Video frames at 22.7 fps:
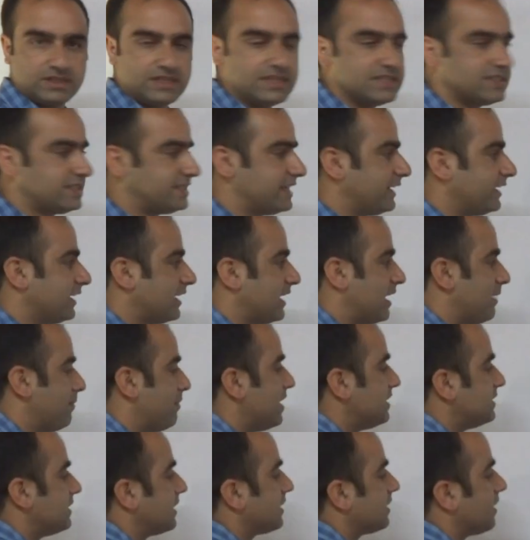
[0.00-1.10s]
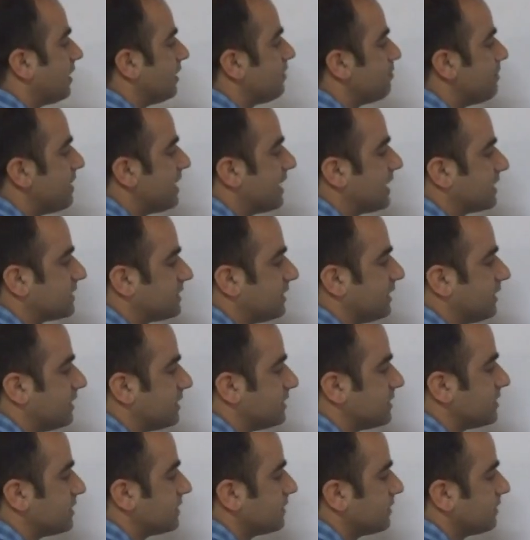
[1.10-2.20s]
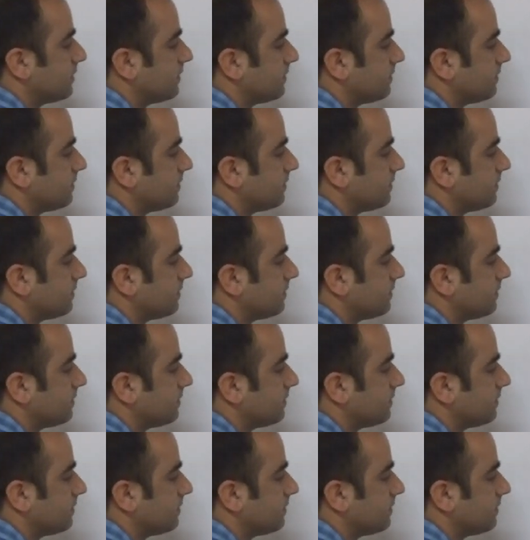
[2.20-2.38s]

He sent an ambassador called Megasthenes.